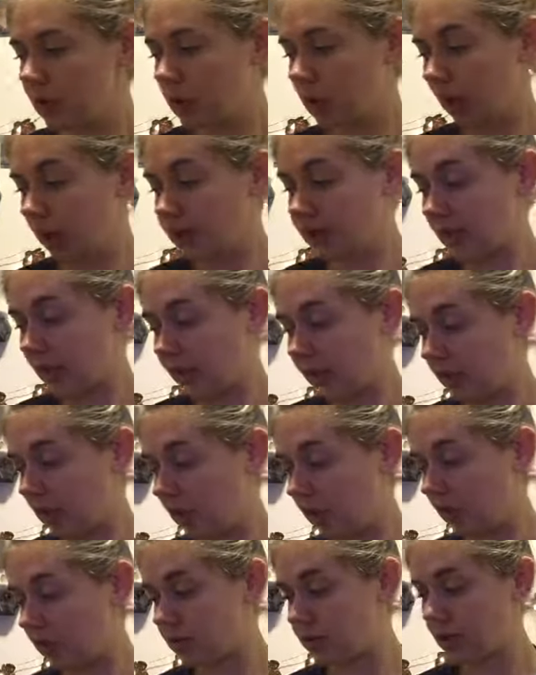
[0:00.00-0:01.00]
got
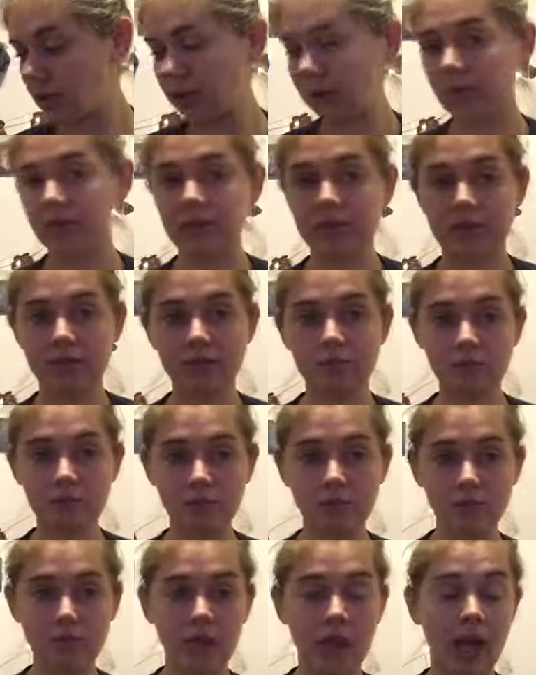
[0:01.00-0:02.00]
diagnosed, I was
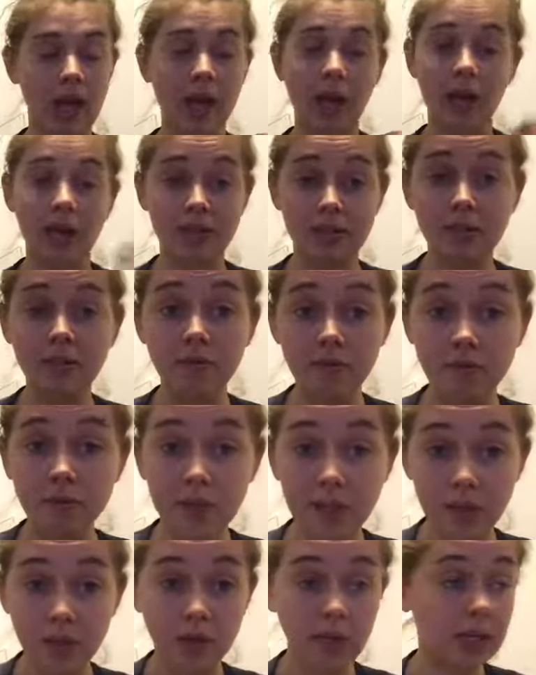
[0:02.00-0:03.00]
I had a
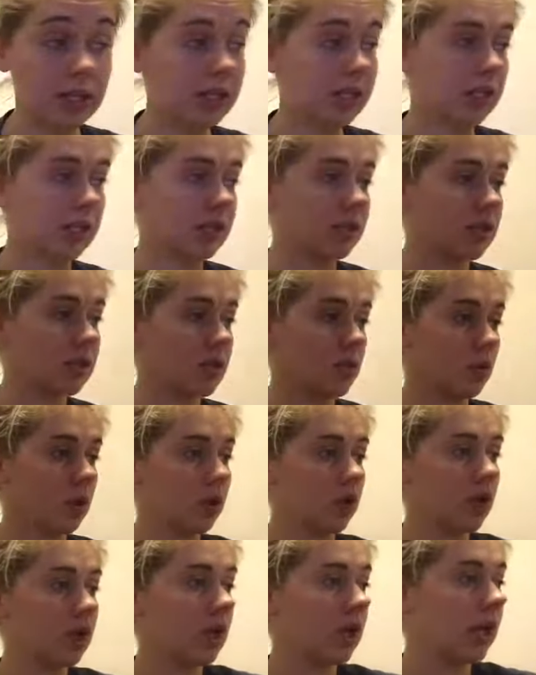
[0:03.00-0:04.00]
severe eating
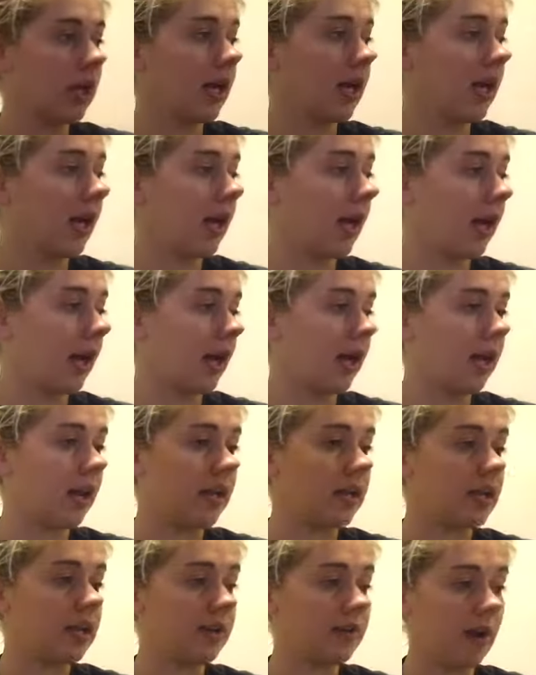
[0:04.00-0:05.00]
disorder,
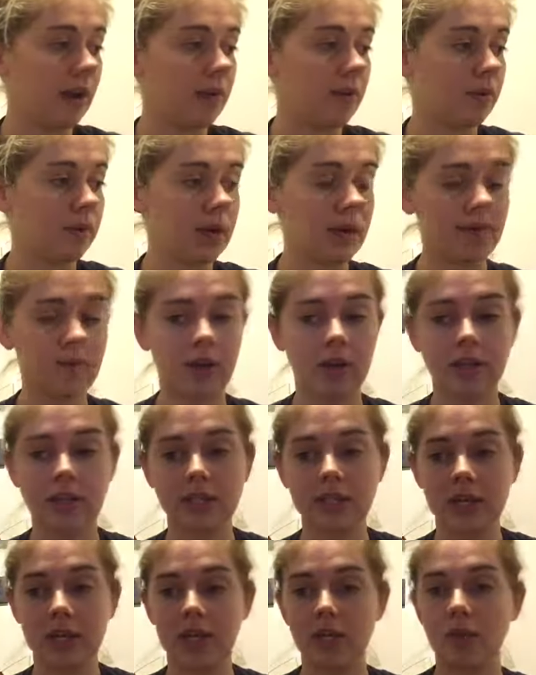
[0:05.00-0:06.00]
and if I wouldn't have gotten
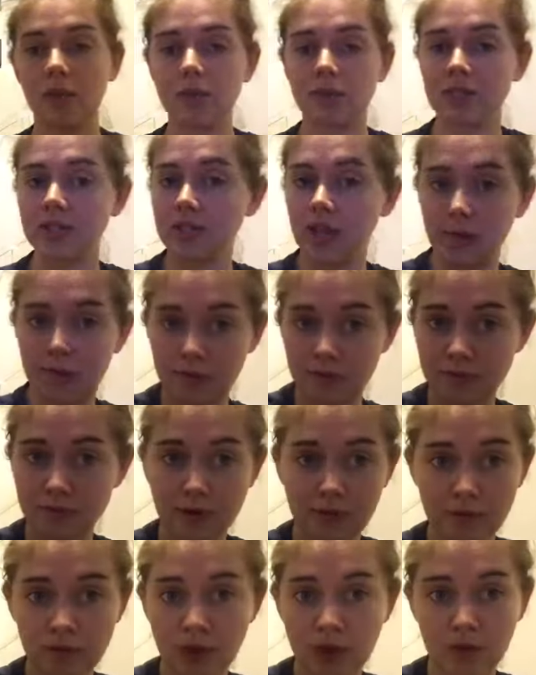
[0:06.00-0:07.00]
that diagnosis, I would have
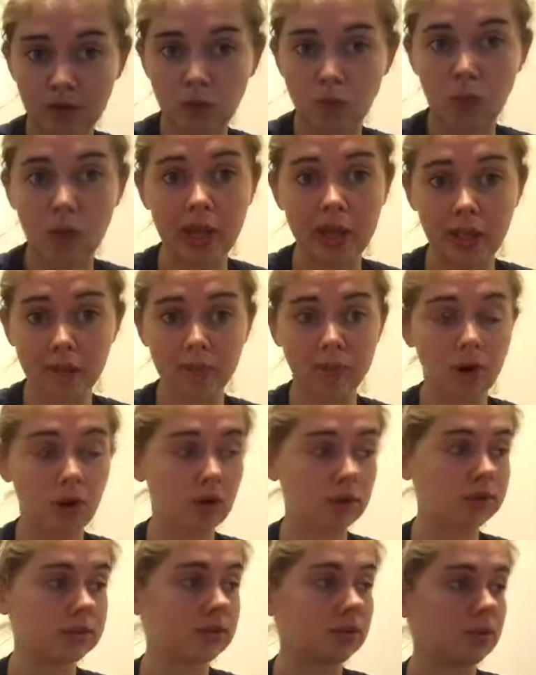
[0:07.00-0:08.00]
never had the wake up
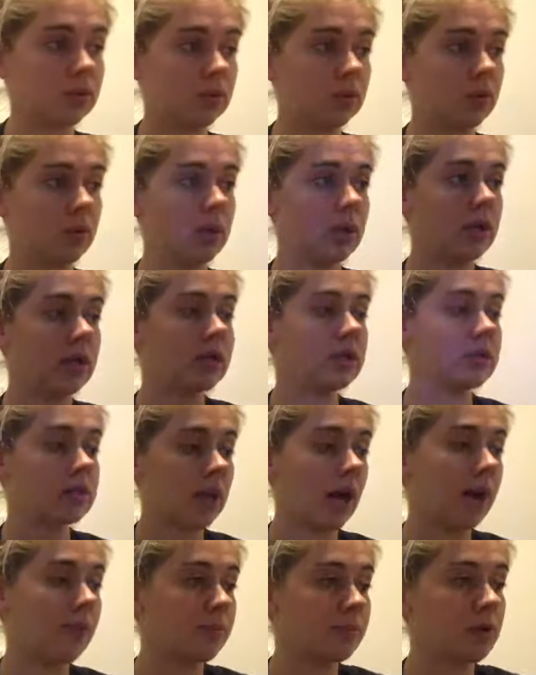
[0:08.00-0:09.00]
call to
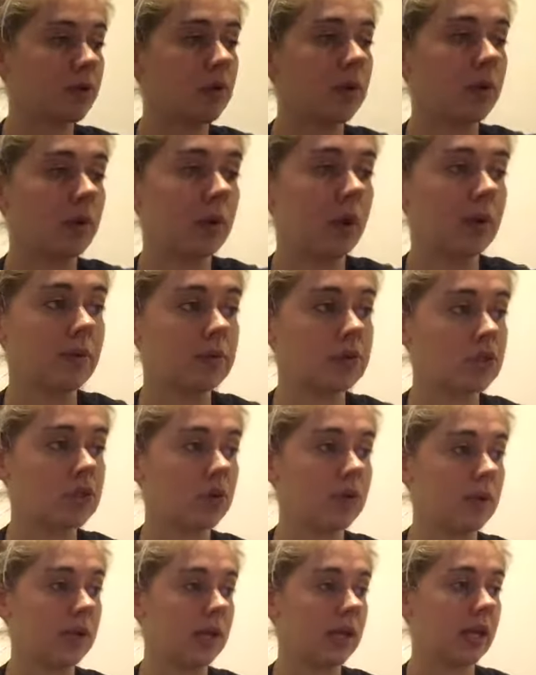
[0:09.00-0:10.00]
stop doing what I was
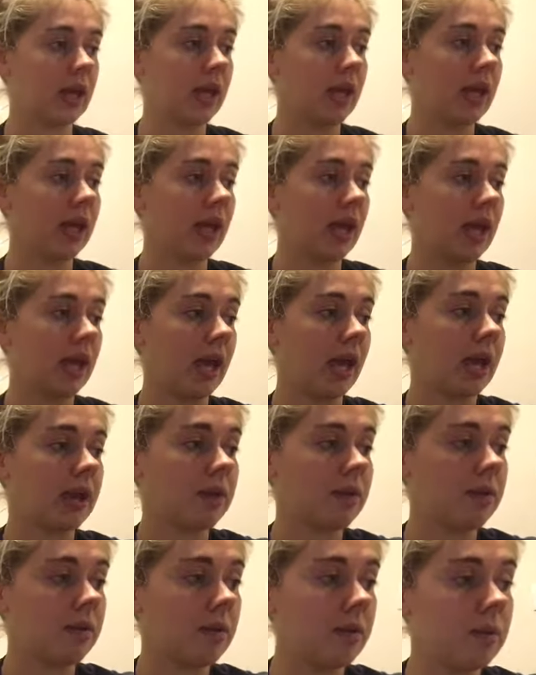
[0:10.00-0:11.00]
doing
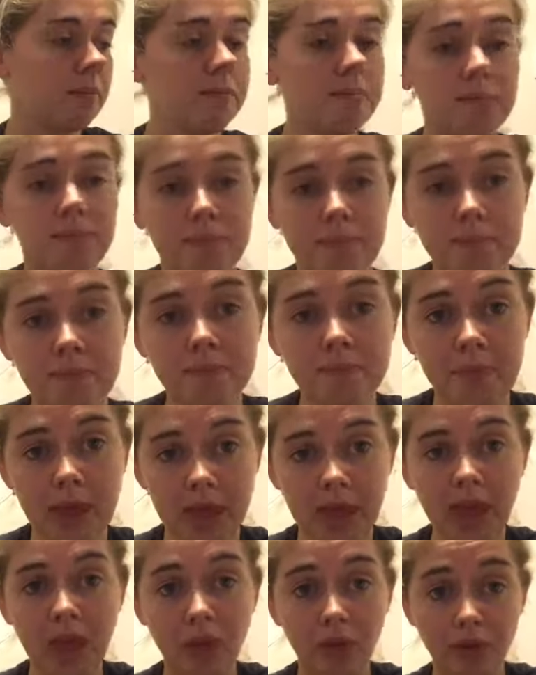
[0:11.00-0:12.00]
and
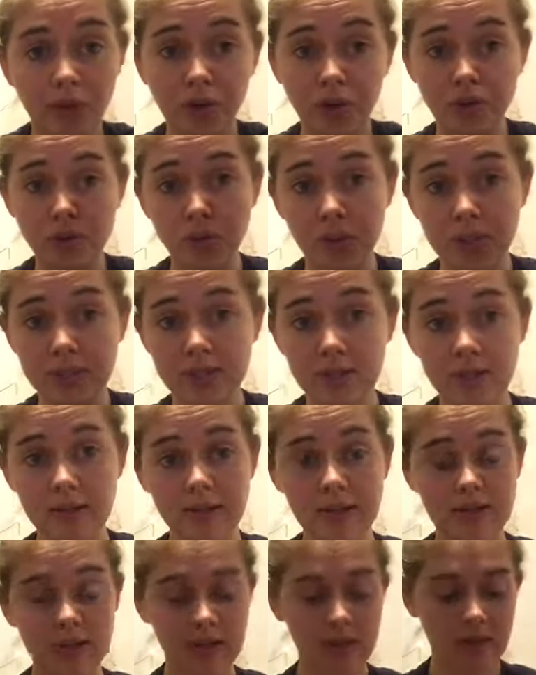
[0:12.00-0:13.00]
make healthier
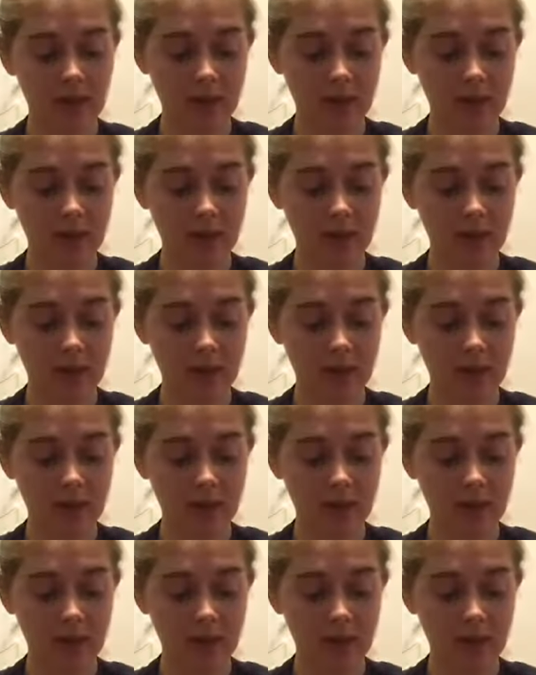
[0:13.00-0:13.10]
choices.